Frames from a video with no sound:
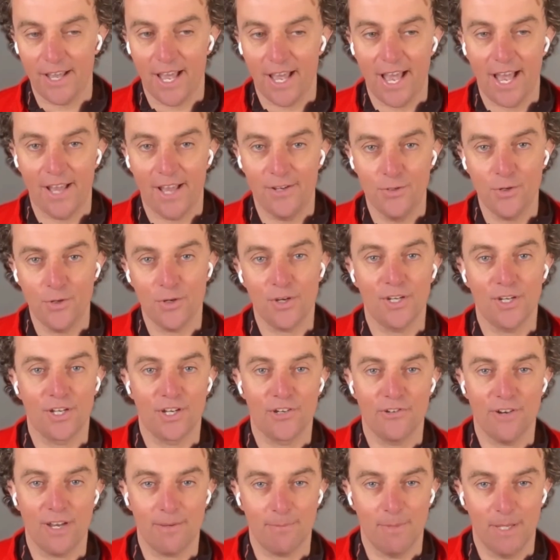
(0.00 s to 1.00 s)
and you're going to
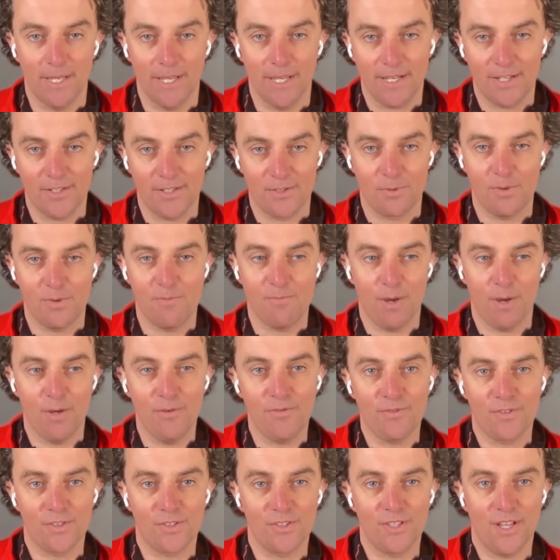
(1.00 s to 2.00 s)
correct me here because we've
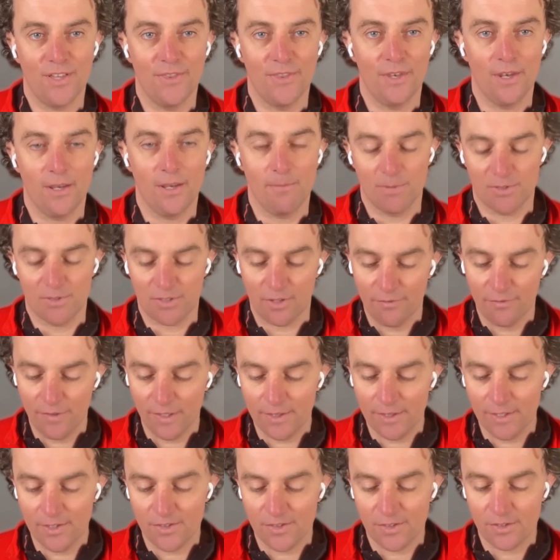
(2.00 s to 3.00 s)
both just done the numbers, I
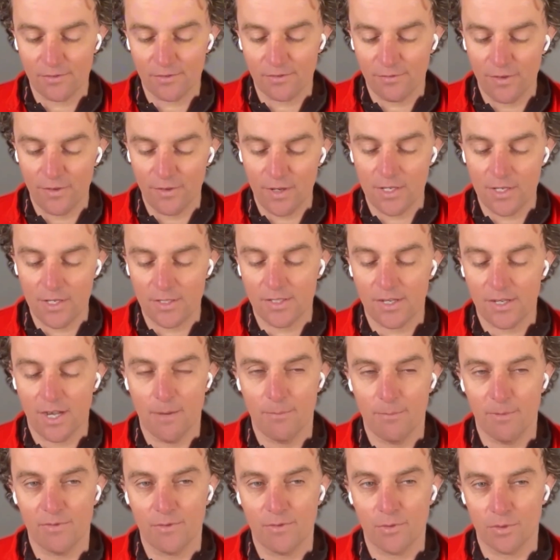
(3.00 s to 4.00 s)
think this is the third
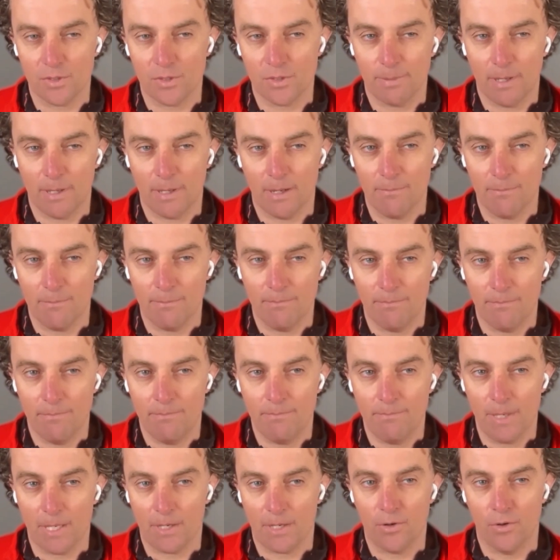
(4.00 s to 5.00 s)
time we've talked about
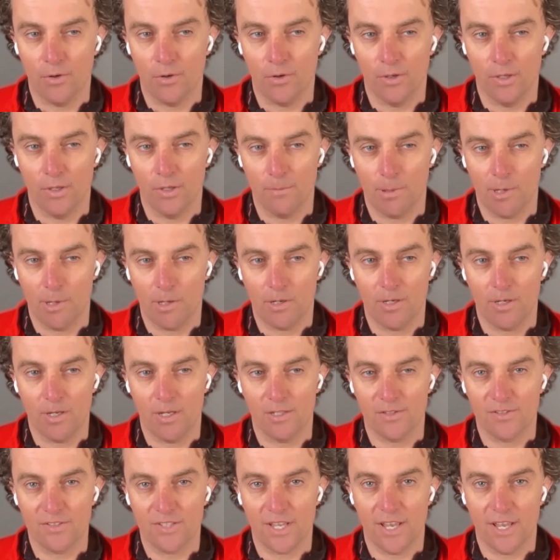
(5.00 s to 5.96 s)
Bitcoin on the podcast.